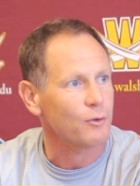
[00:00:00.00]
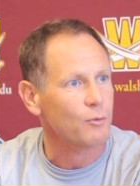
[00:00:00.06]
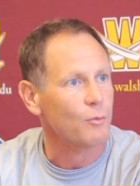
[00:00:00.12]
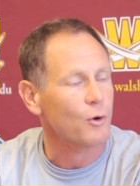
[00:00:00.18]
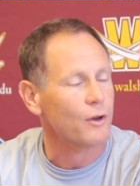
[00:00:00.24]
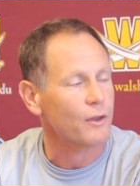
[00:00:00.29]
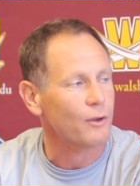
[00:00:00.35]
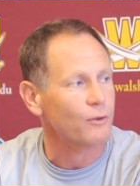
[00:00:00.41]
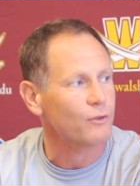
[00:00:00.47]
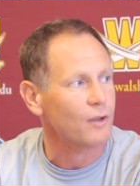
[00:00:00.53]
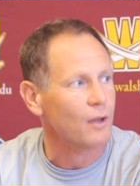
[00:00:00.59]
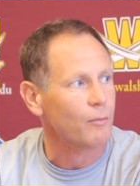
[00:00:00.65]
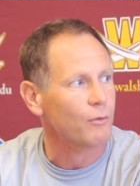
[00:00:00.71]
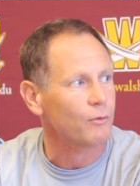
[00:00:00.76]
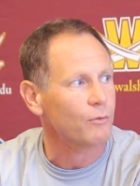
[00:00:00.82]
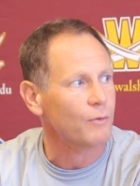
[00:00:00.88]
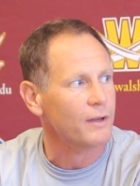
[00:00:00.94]
a few more of those
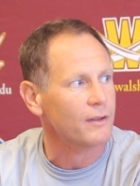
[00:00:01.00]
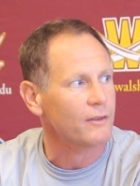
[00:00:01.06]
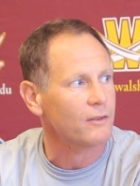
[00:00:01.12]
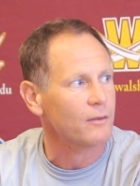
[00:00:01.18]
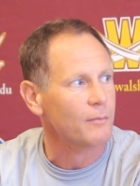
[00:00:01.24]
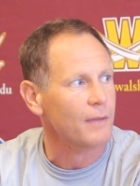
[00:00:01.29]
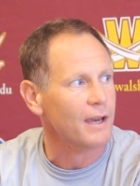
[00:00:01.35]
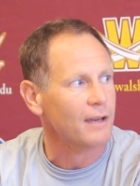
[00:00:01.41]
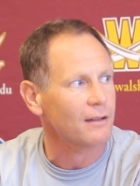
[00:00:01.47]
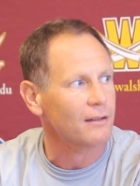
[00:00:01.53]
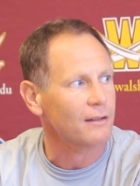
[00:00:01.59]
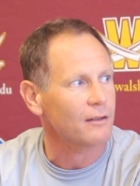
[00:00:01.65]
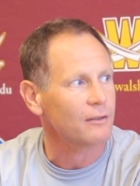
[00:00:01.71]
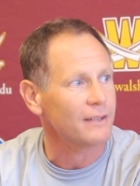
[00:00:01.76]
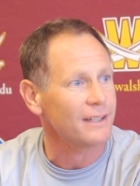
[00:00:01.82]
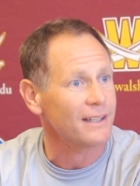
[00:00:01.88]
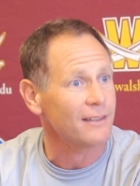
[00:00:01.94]
doubles wins to make it a
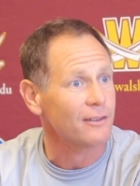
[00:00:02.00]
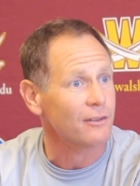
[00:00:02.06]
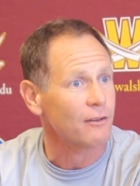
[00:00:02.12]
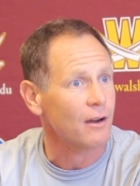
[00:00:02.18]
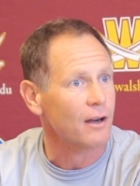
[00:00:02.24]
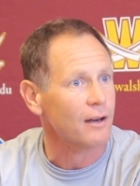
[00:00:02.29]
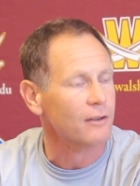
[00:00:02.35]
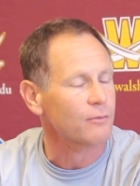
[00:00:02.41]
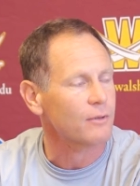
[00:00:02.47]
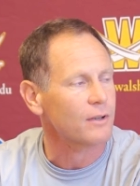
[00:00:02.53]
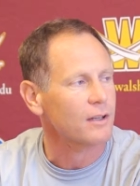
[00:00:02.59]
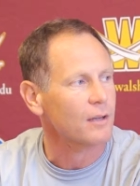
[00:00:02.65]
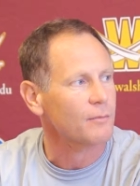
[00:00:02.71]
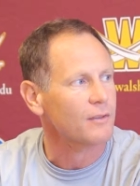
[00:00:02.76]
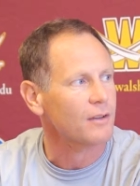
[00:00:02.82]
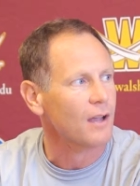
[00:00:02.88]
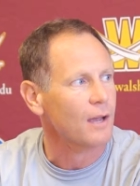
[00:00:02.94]
little easier on us when it
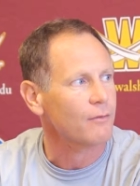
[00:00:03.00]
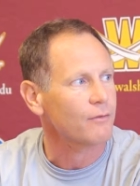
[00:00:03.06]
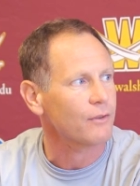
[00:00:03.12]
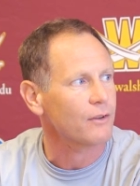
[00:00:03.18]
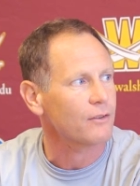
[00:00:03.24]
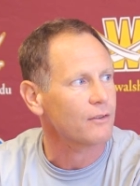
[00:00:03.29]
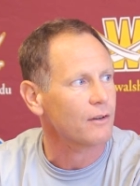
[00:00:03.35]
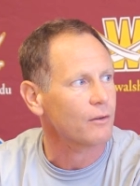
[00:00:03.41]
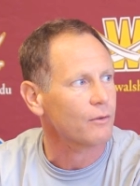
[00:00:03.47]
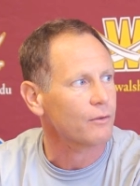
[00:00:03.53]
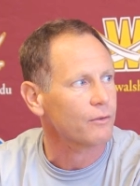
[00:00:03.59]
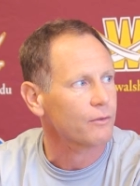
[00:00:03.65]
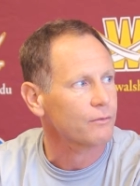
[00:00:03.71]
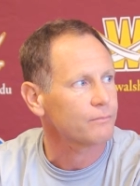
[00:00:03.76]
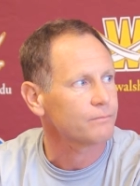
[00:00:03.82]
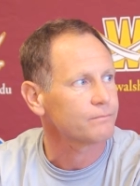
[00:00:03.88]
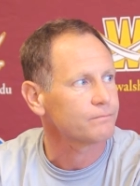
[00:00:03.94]
comes time for the
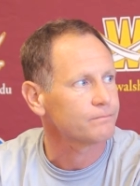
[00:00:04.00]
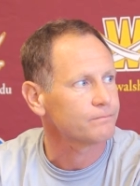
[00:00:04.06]
singles.